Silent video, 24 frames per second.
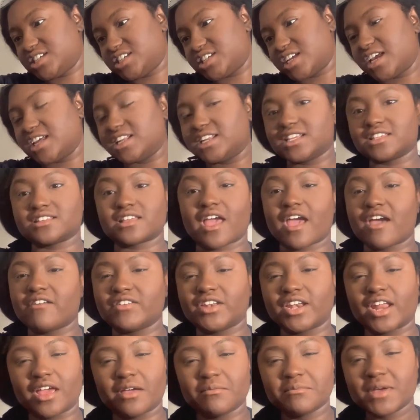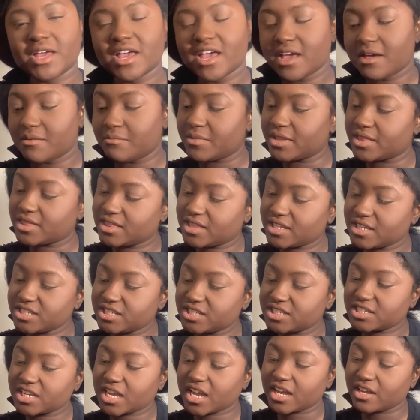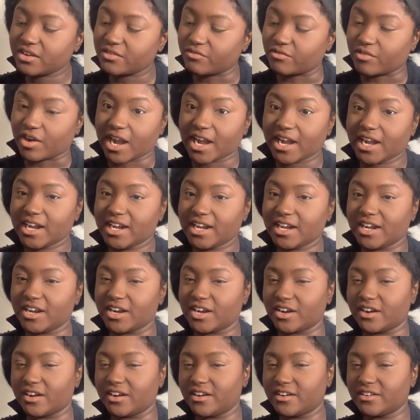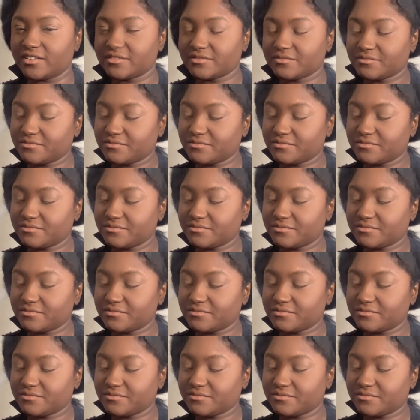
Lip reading: it doesn't have a name, but this shade right here,